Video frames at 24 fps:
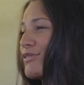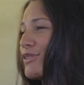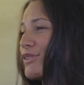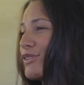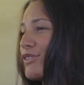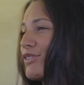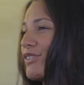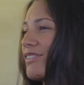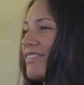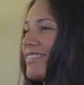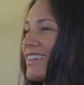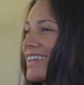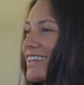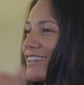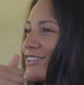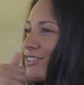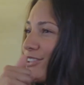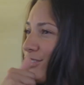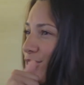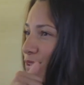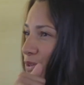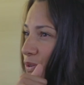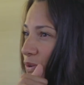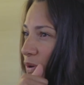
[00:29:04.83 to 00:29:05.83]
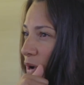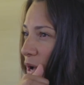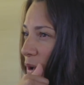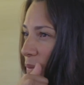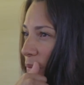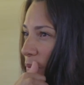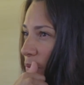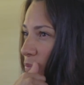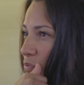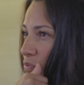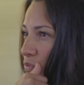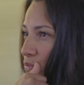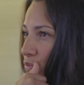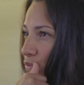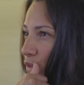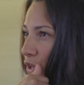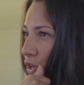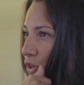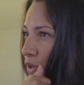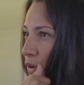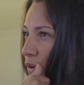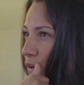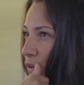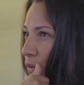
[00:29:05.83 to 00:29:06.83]
heard you say too,
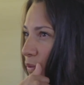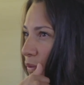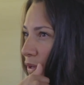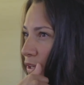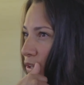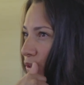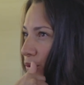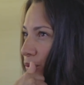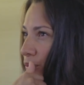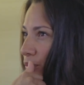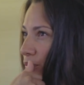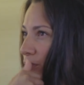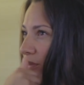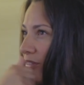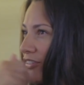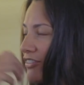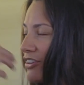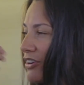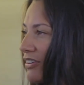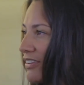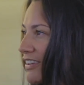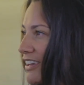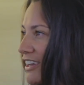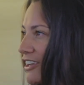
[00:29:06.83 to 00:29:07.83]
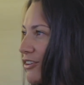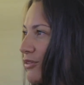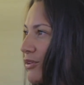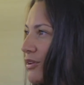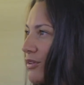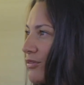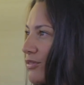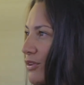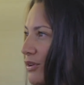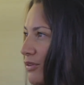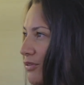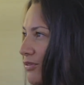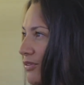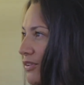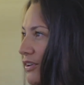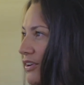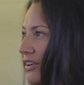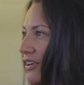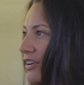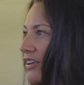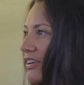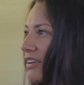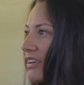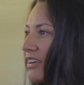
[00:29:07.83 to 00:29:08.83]
when you start getting rid of your
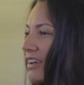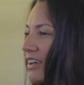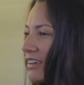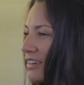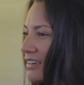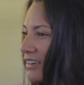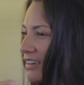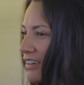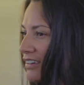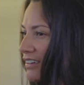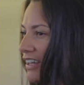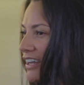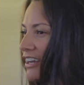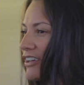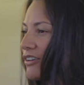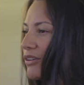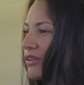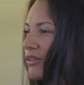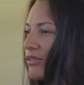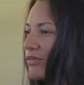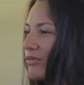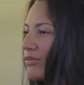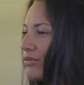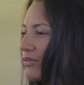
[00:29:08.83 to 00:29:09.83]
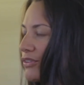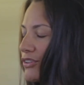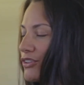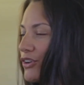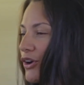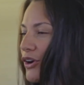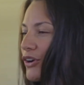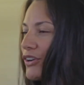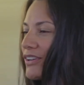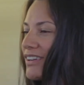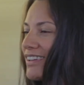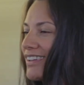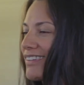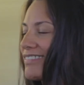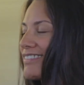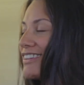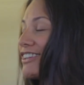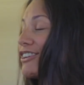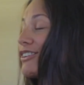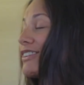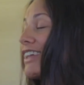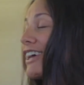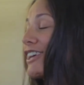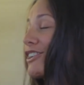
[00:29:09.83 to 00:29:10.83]
fear and letting go of the darkness and
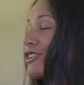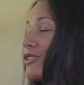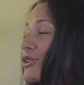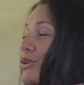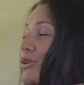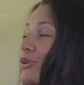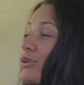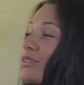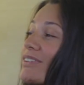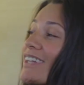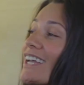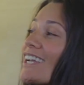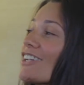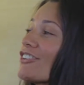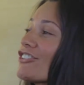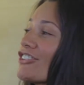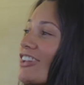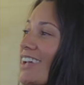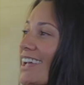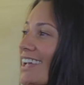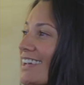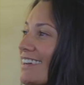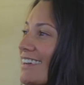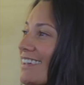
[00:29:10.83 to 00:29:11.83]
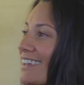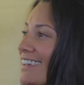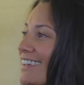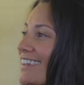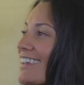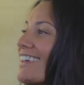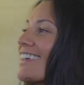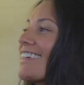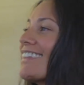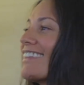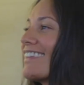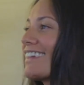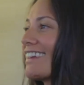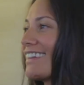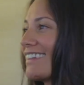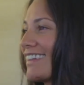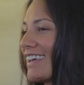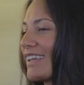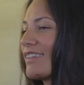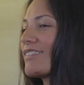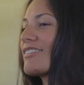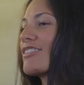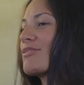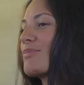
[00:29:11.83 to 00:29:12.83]
you let your own light shine, then it
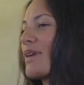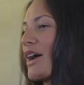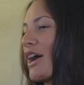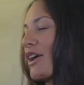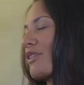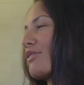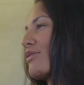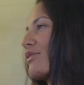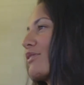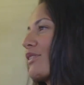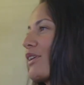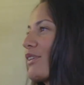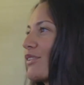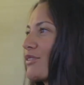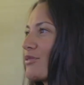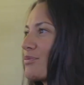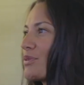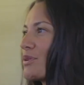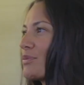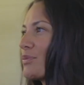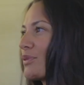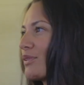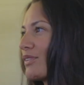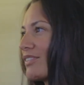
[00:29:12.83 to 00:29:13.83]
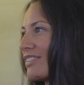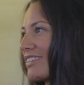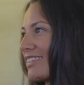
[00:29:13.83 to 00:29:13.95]
lights the path for other people too.